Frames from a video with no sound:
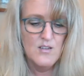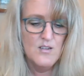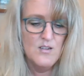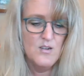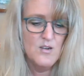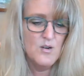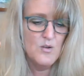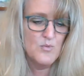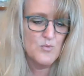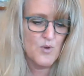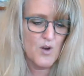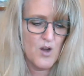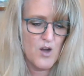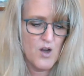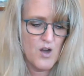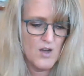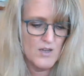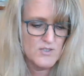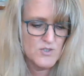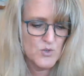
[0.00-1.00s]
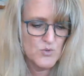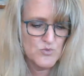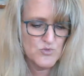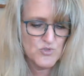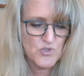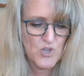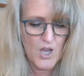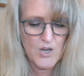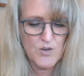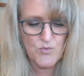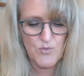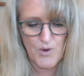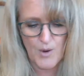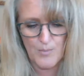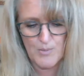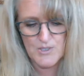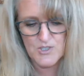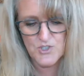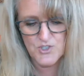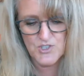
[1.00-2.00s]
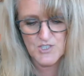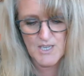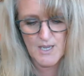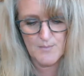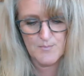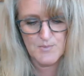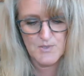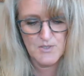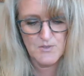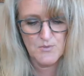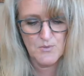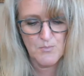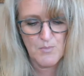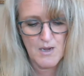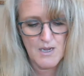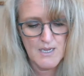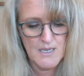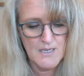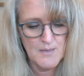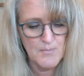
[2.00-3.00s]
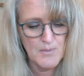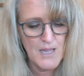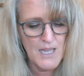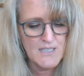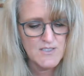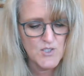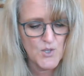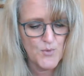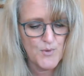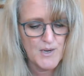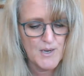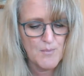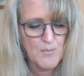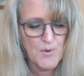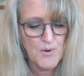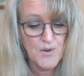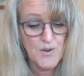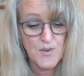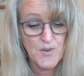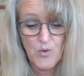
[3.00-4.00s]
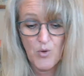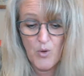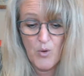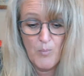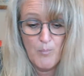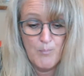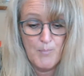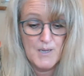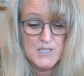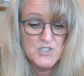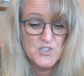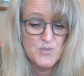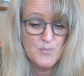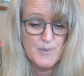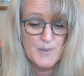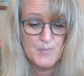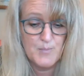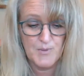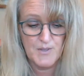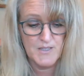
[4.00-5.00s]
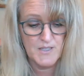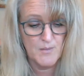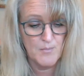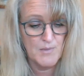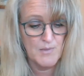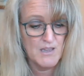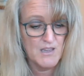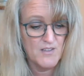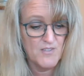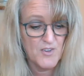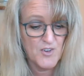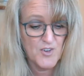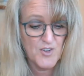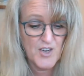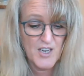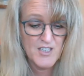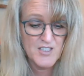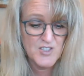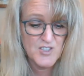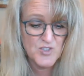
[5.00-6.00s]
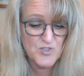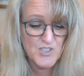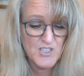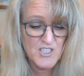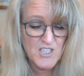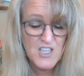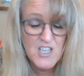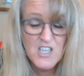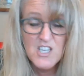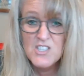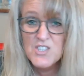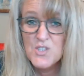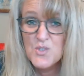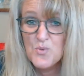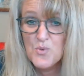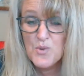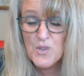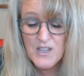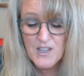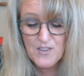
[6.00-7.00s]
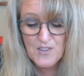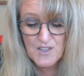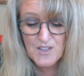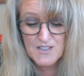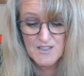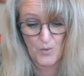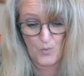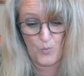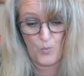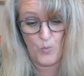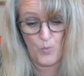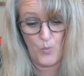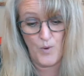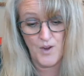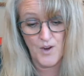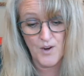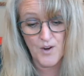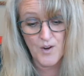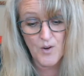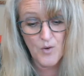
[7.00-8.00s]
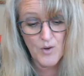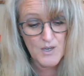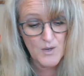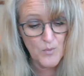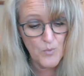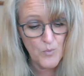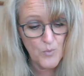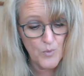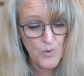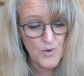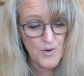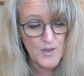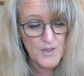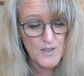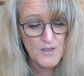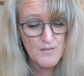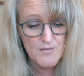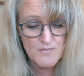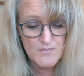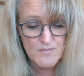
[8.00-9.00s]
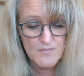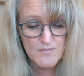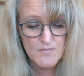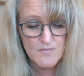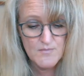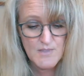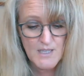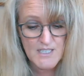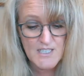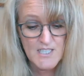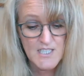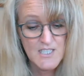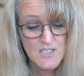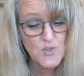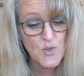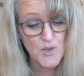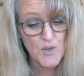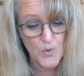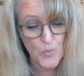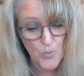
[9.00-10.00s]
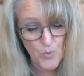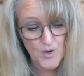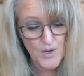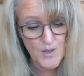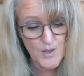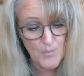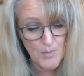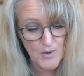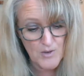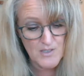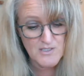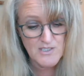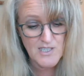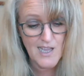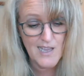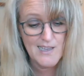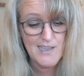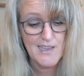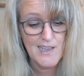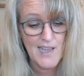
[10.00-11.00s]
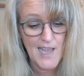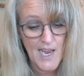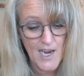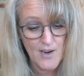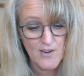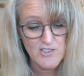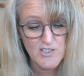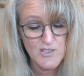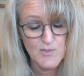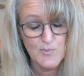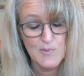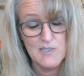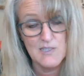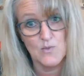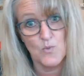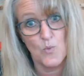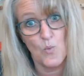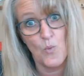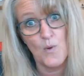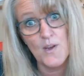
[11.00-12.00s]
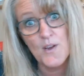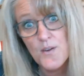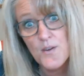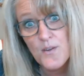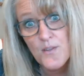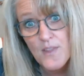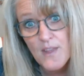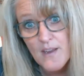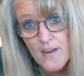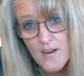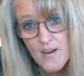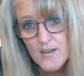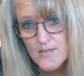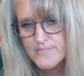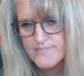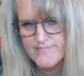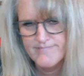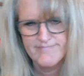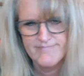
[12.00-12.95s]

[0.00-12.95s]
Oh, Ron, don't talk rubbish, snapped Hermione. Black's already murdered a whole bunch of people in the middle of a crowded street. Do you really think that we're going to worry? That he's going to worry about attacking Harry just because we're there?